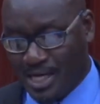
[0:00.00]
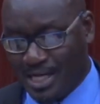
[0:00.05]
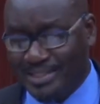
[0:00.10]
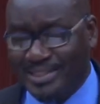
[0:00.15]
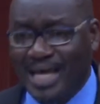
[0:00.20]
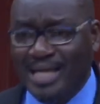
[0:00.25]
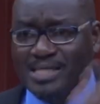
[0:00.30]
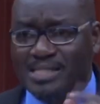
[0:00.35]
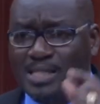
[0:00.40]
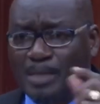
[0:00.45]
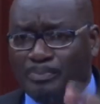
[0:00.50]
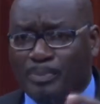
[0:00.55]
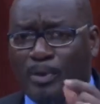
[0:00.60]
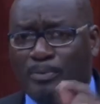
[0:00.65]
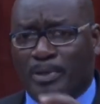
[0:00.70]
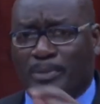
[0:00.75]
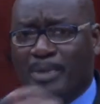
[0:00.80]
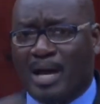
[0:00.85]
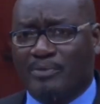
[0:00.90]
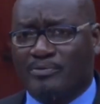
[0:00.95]
And that is the
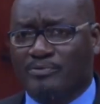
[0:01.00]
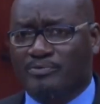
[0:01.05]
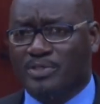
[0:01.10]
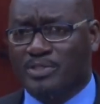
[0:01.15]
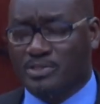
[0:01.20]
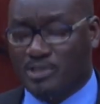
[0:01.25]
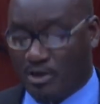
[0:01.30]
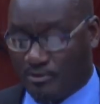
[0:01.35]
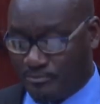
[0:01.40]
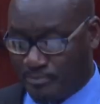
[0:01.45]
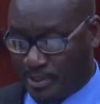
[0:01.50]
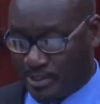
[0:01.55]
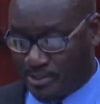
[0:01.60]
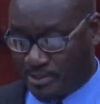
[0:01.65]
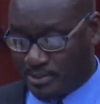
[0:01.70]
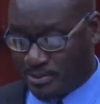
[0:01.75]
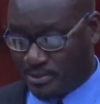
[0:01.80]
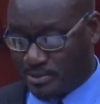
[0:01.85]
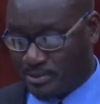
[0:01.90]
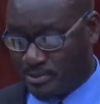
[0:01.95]
problem I have with this
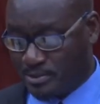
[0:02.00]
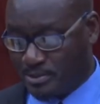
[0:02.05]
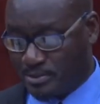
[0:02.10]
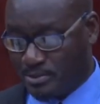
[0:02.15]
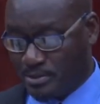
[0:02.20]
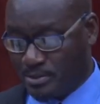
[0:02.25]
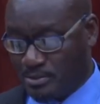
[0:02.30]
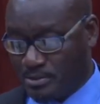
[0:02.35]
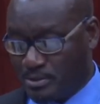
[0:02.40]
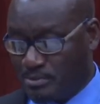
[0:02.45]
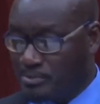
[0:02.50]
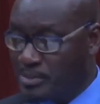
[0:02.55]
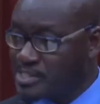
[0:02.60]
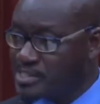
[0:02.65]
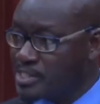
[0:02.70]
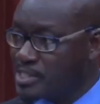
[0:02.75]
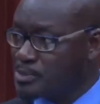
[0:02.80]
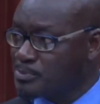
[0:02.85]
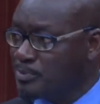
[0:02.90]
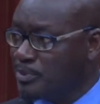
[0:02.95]
government,
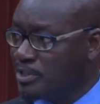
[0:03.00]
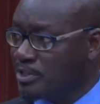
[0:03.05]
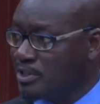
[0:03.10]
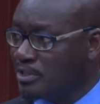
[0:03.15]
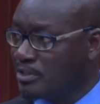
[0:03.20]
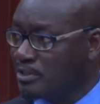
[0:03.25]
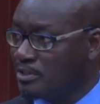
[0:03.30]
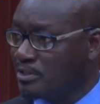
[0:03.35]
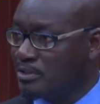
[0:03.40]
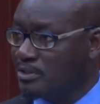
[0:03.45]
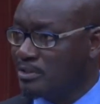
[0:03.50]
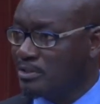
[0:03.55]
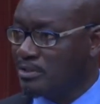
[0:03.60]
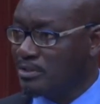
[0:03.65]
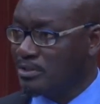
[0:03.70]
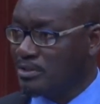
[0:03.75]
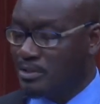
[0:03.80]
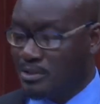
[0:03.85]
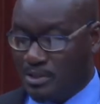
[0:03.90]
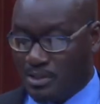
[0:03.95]
Mr. Speaker.
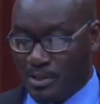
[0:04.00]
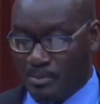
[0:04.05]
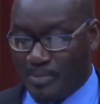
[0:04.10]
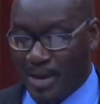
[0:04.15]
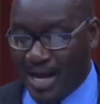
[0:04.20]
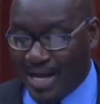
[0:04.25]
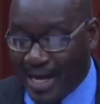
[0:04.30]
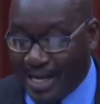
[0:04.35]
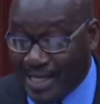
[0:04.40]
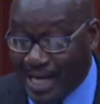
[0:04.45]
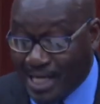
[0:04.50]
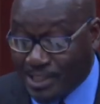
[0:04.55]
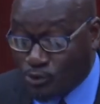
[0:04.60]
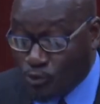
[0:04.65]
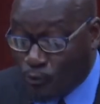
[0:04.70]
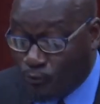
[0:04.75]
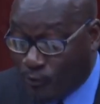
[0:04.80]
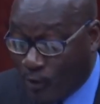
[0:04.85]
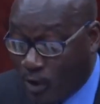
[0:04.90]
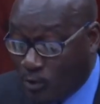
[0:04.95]
Bagay la
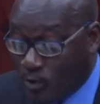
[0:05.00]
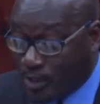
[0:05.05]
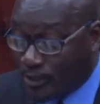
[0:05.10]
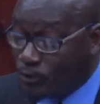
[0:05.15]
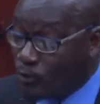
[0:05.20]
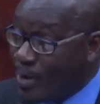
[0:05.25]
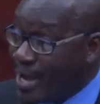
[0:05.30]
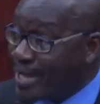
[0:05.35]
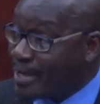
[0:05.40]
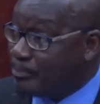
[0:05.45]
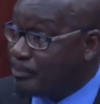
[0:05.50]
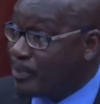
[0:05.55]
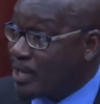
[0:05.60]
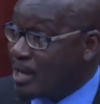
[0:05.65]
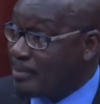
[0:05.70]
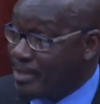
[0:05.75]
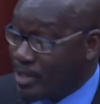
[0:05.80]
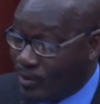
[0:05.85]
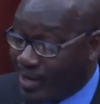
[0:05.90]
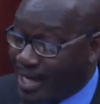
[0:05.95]
dou van an nouek
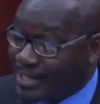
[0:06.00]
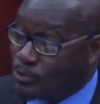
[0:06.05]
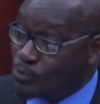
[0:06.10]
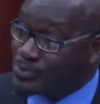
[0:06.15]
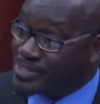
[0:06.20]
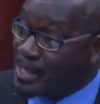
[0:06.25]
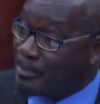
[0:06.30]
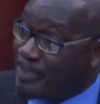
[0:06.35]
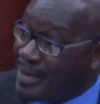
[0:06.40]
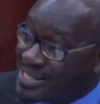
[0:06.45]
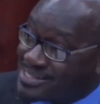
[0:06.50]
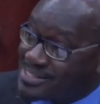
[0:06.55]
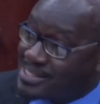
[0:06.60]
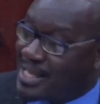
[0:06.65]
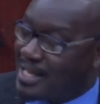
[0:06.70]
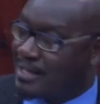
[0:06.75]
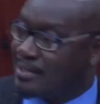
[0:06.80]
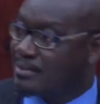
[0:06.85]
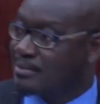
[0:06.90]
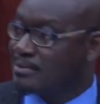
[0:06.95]
blanc, mais yo ka dou c'est pas
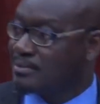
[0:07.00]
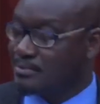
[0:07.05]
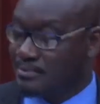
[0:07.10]
ça.